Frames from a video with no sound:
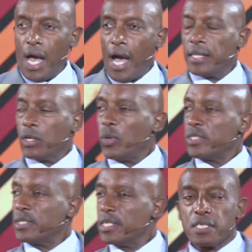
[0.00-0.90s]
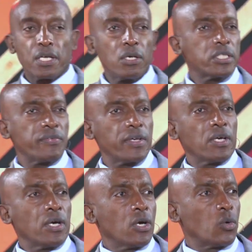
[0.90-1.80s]
And the question is not even
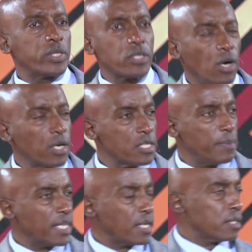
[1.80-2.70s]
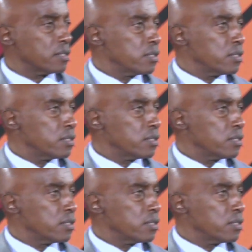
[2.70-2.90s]
which God is better,